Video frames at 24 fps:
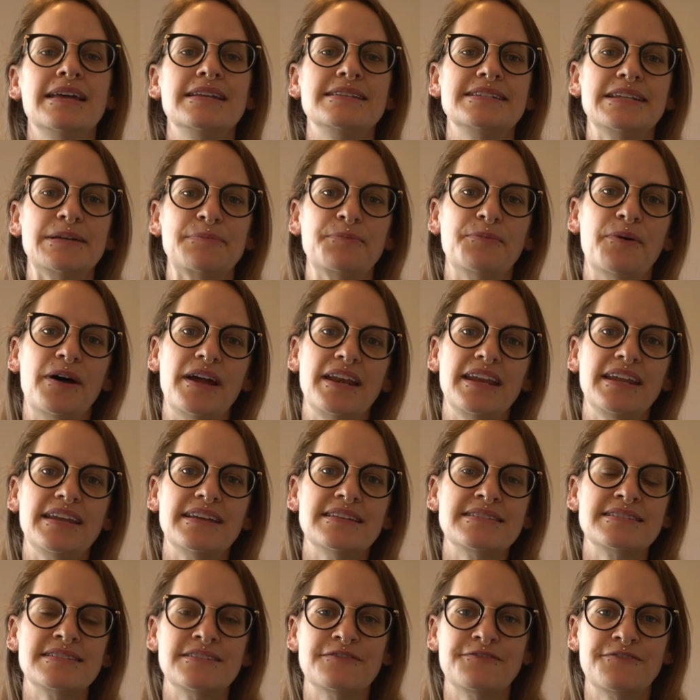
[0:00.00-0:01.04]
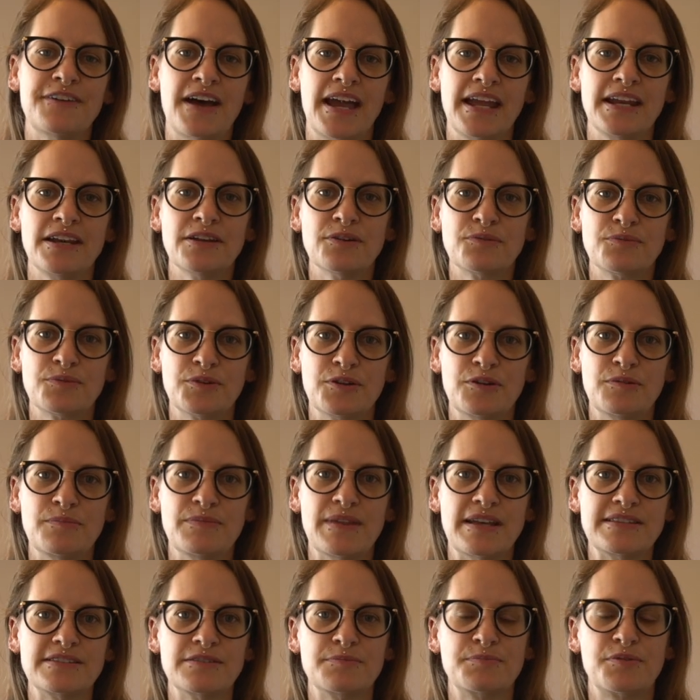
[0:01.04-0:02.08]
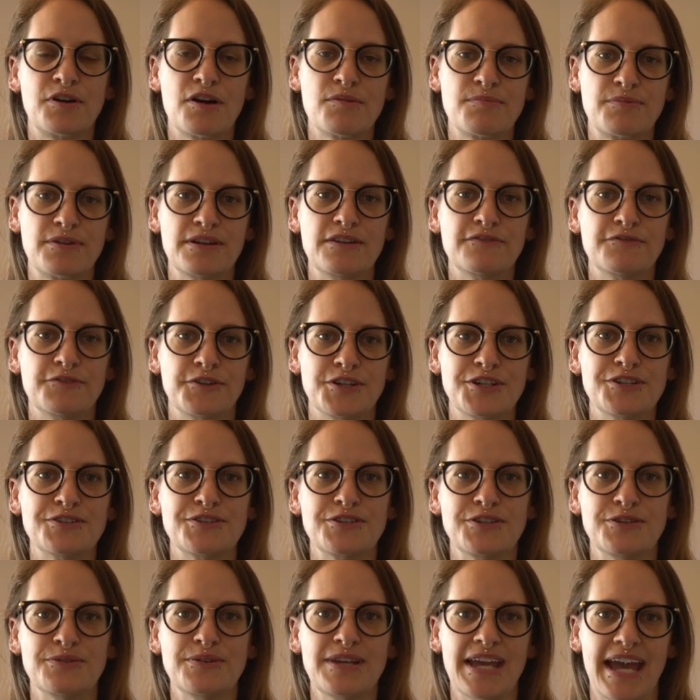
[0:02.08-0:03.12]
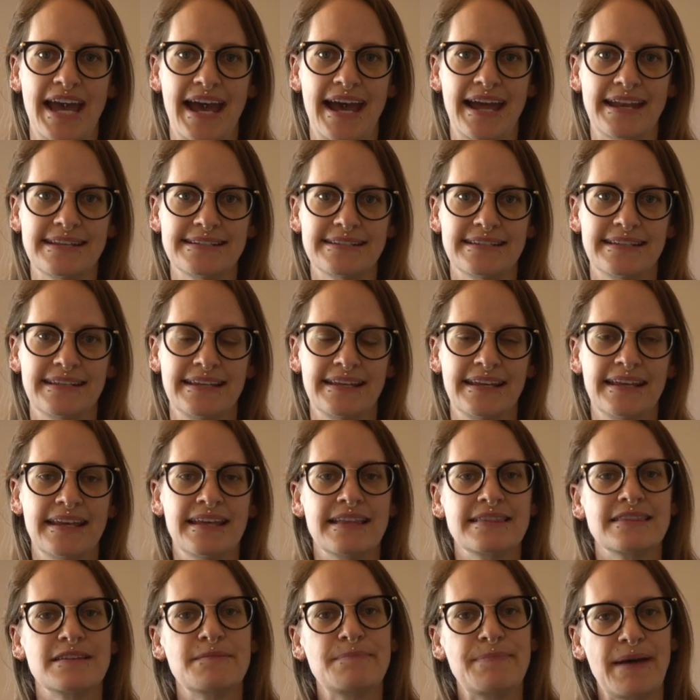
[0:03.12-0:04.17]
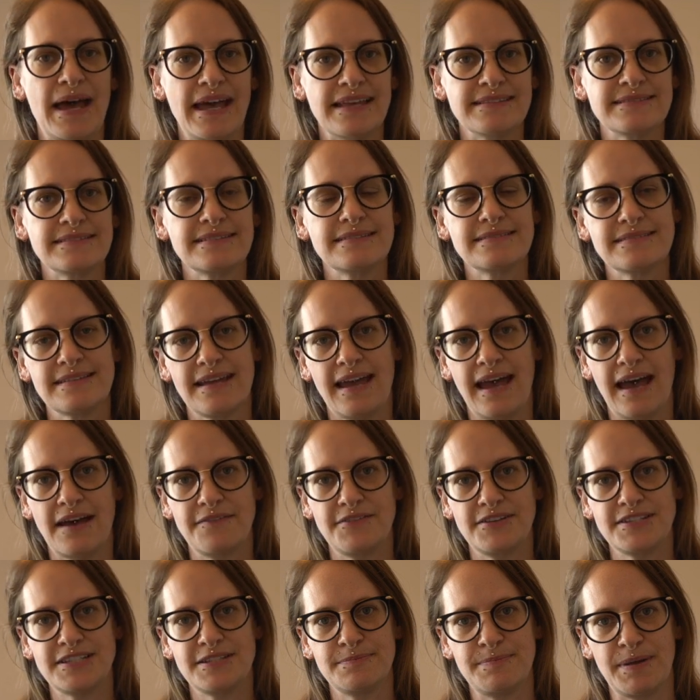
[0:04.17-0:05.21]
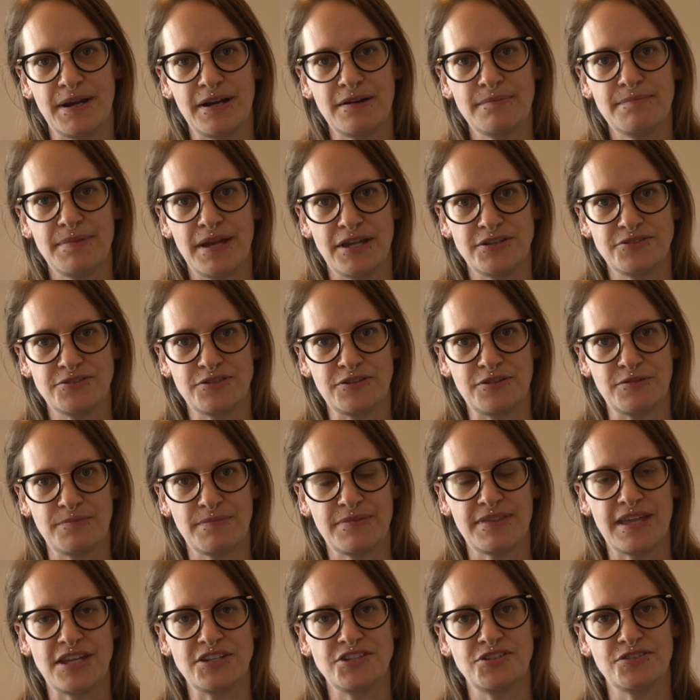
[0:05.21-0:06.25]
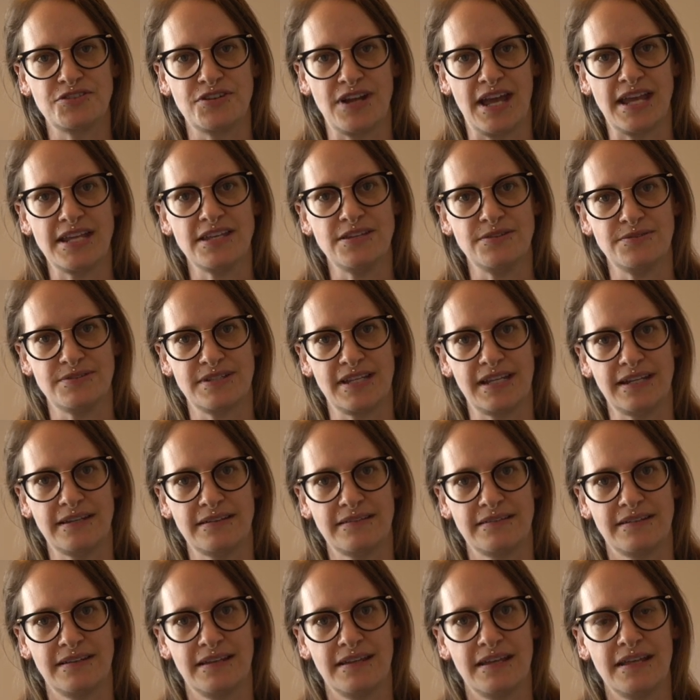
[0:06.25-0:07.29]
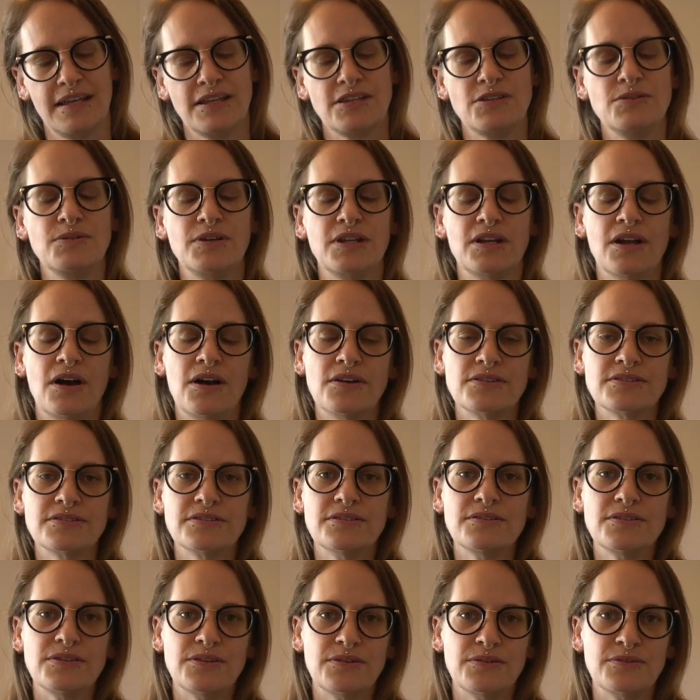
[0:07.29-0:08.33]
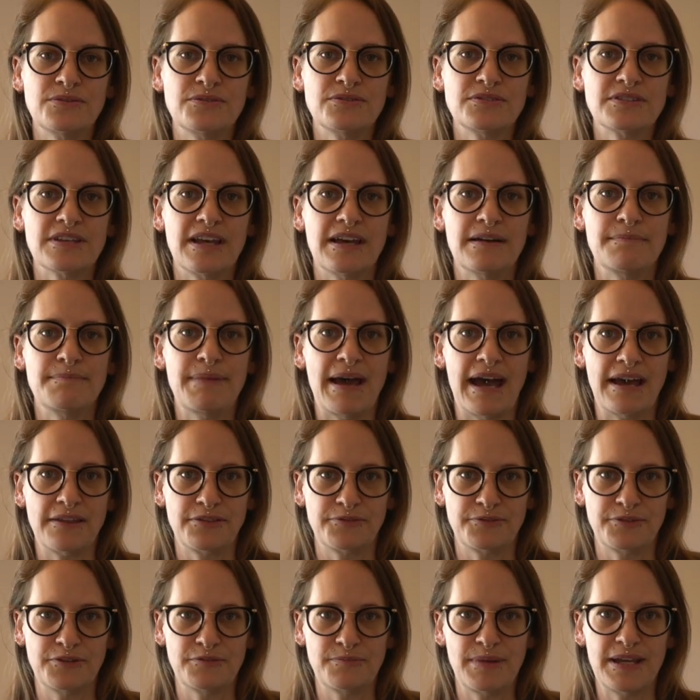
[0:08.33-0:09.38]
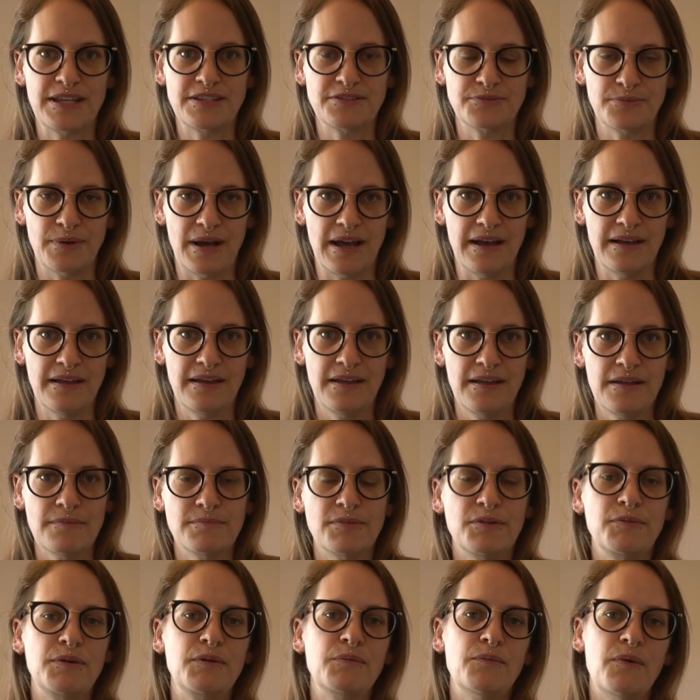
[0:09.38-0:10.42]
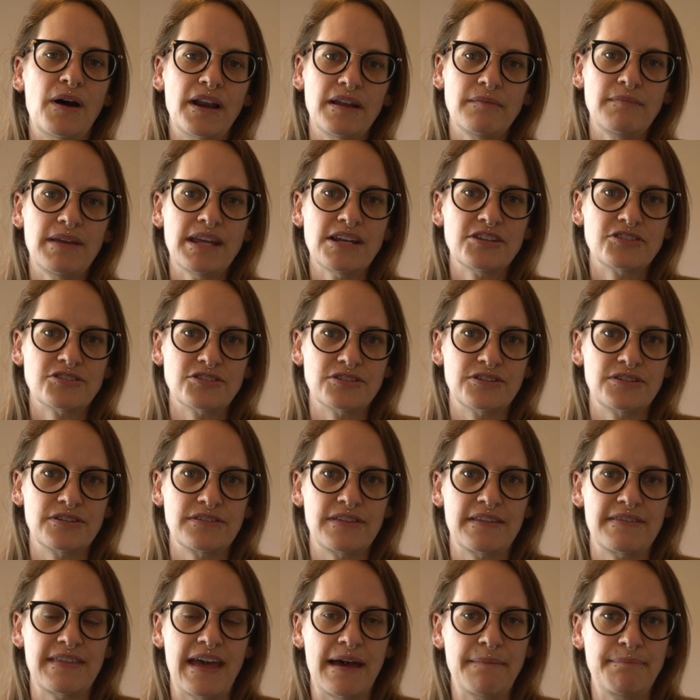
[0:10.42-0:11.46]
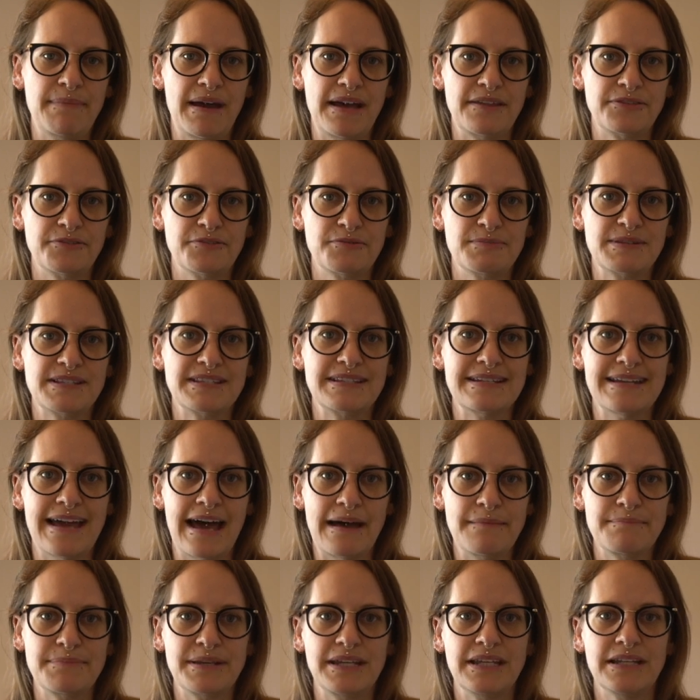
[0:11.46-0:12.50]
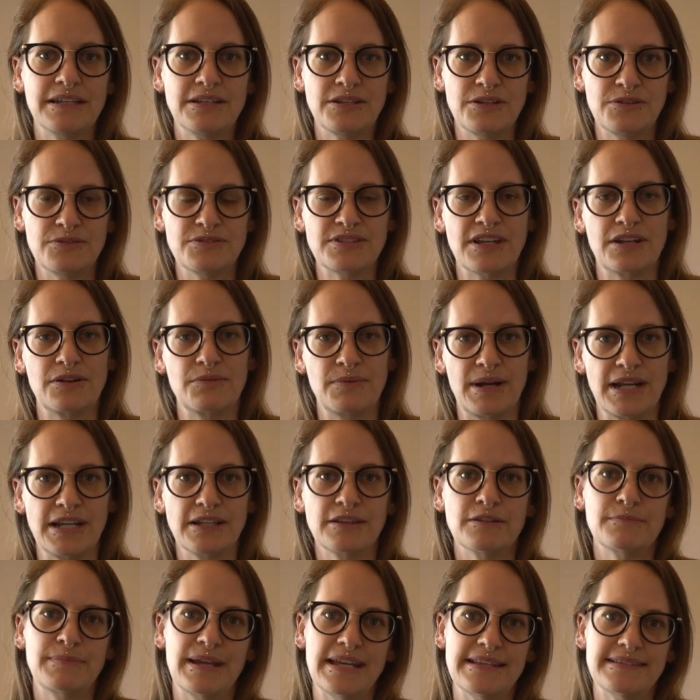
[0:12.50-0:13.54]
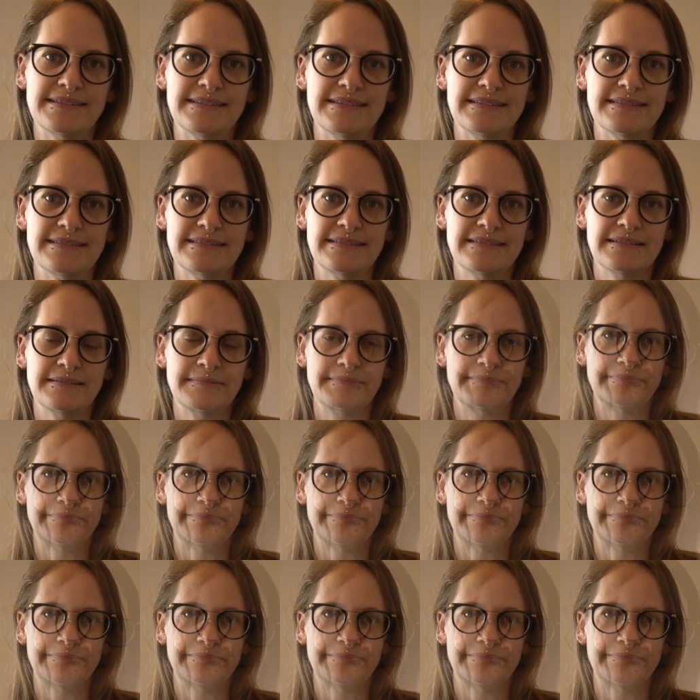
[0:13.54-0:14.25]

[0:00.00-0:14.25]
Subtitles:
Tip 1 is to find a room that's appropriate for your new cat. The best is to have a spare bedroom that you're not using. You can also use a bathroom as well, but we want to make sure that that bathroom is not being used on a regular basis.